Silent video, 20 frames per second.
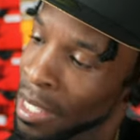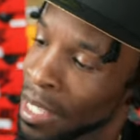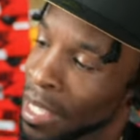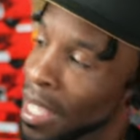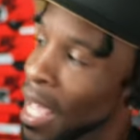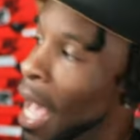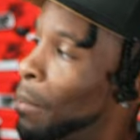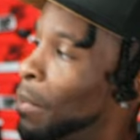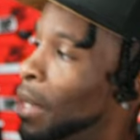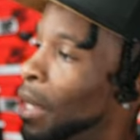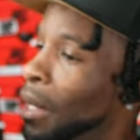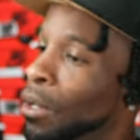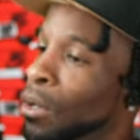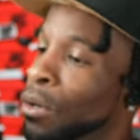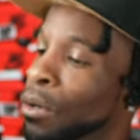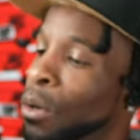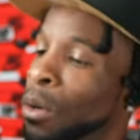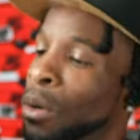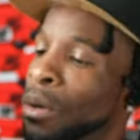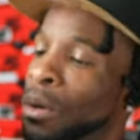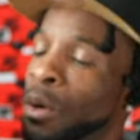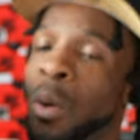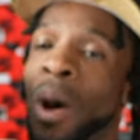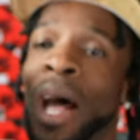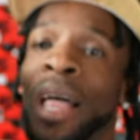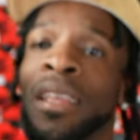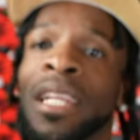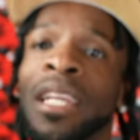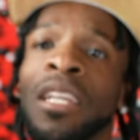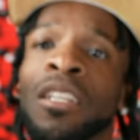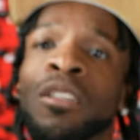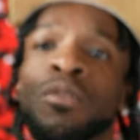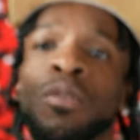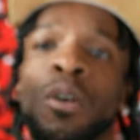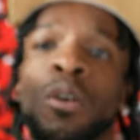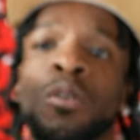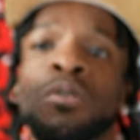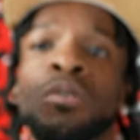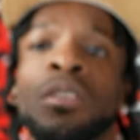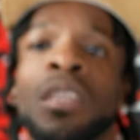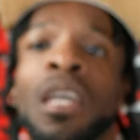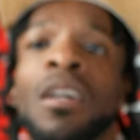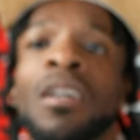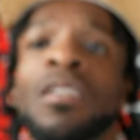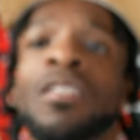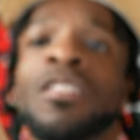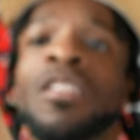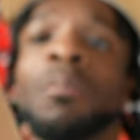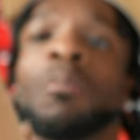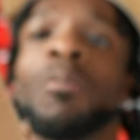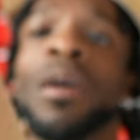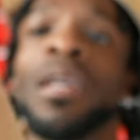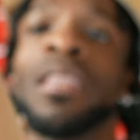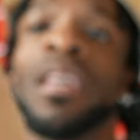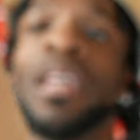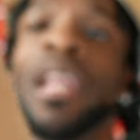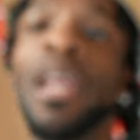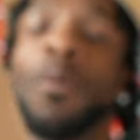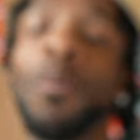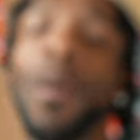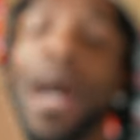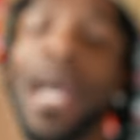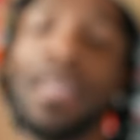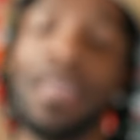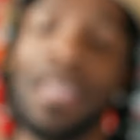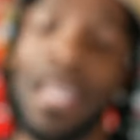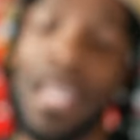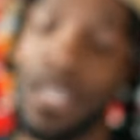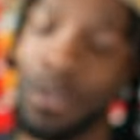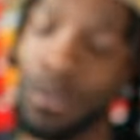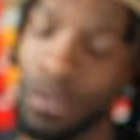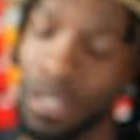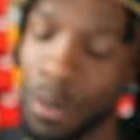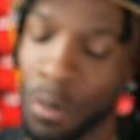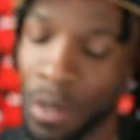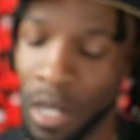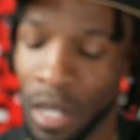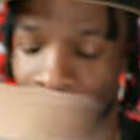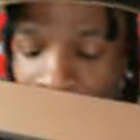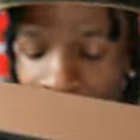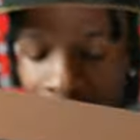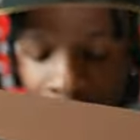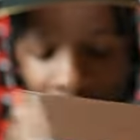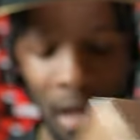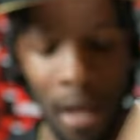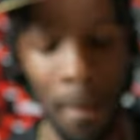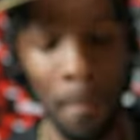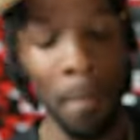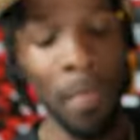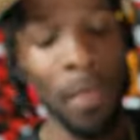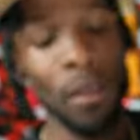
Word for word: got me a little quality control sticker something right there, that white thing. You see what it is, man.